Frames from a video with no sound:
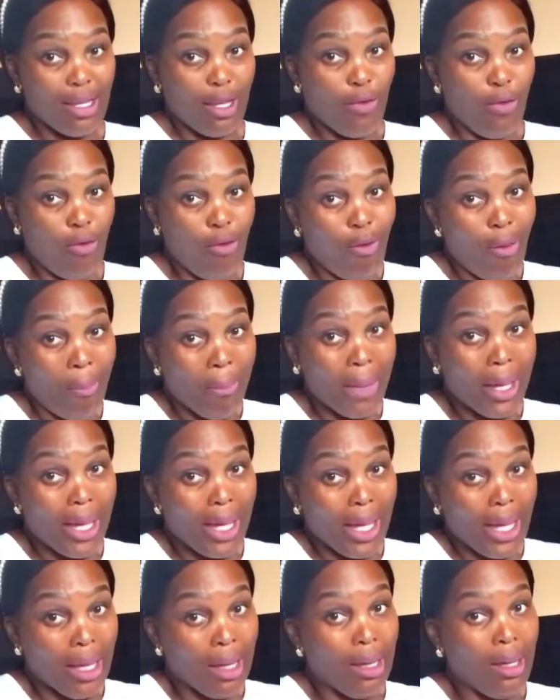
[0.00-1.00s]
for
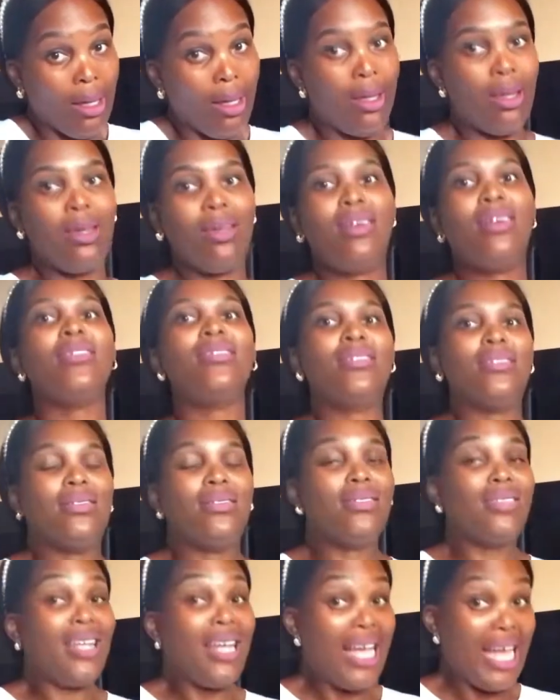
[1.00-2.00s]
me.
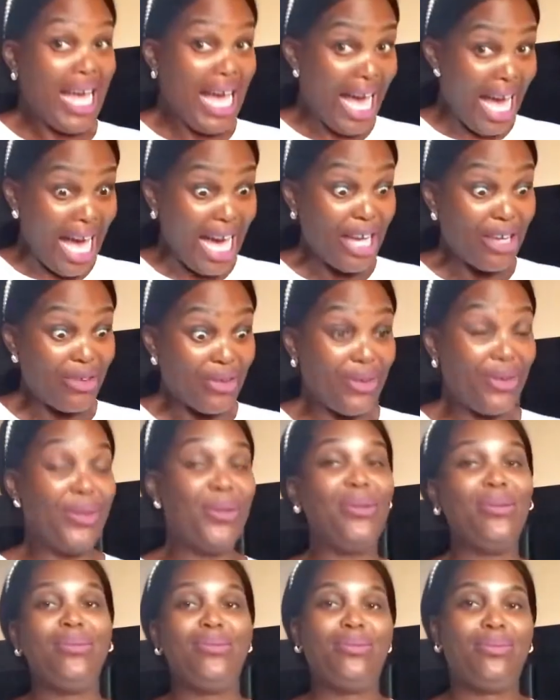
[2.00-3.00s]
I don't know,
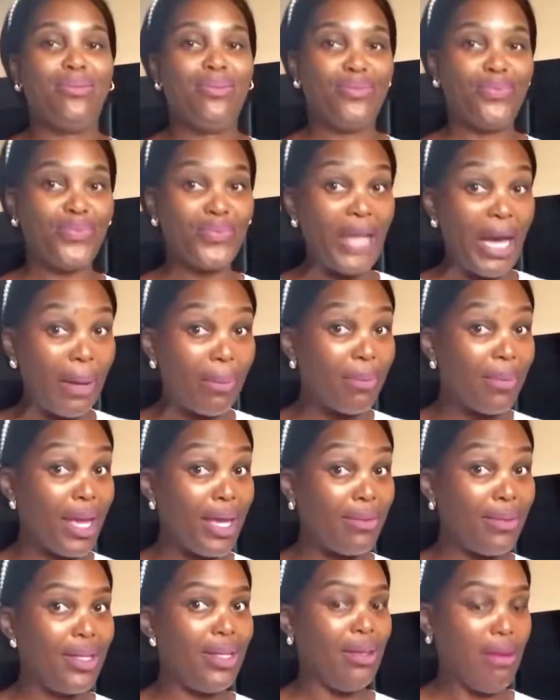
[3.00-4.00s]

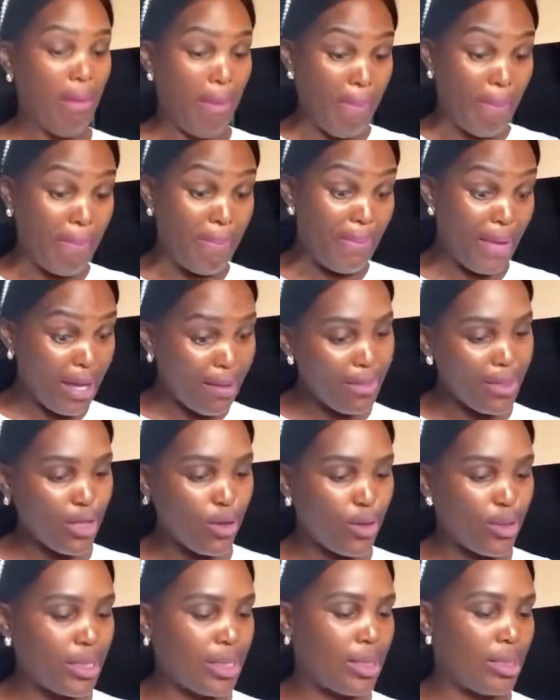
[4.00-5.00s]
maybe
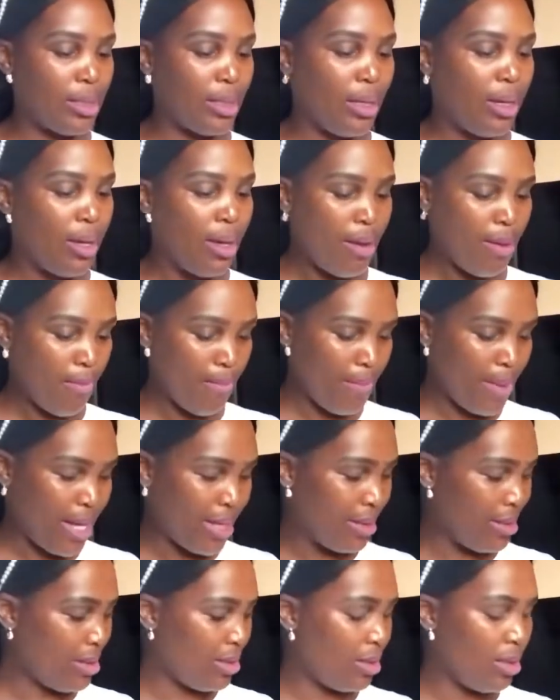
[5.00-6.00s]
not,
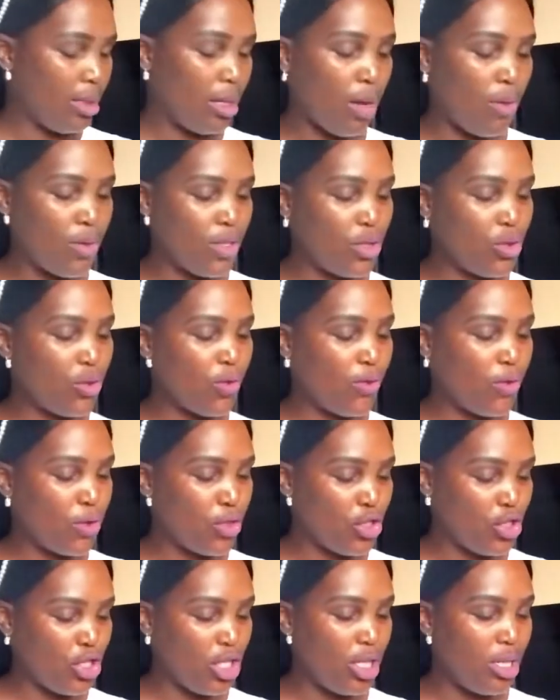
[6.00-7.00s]
but I went to
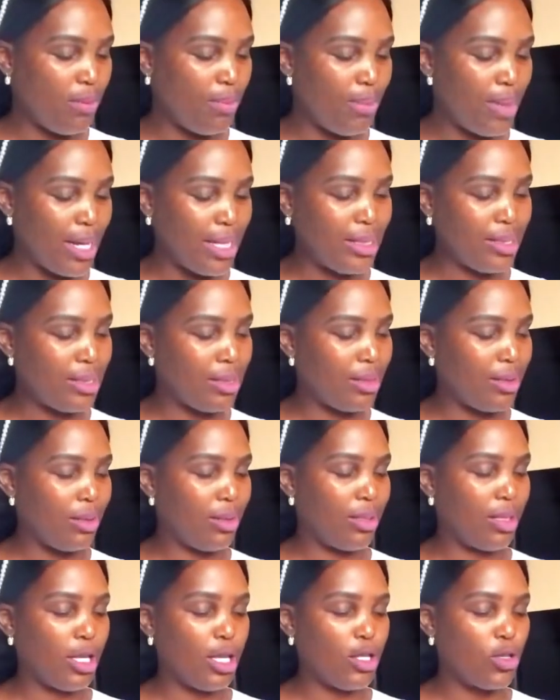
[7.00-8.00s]
Foshini. But
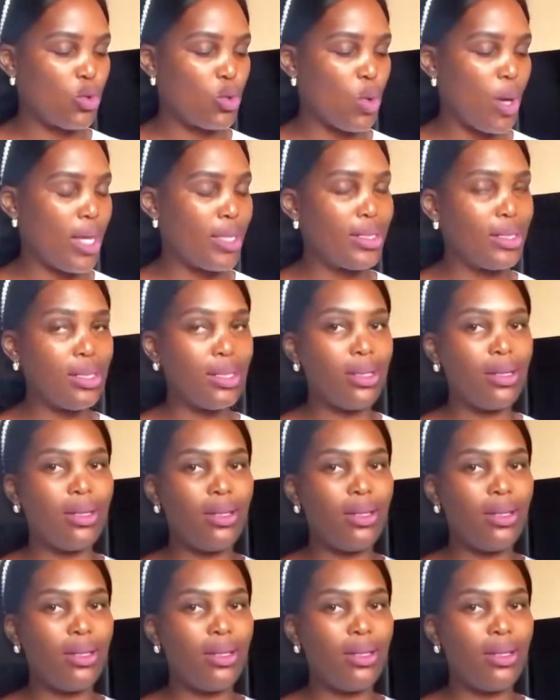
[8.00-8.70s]
guess what,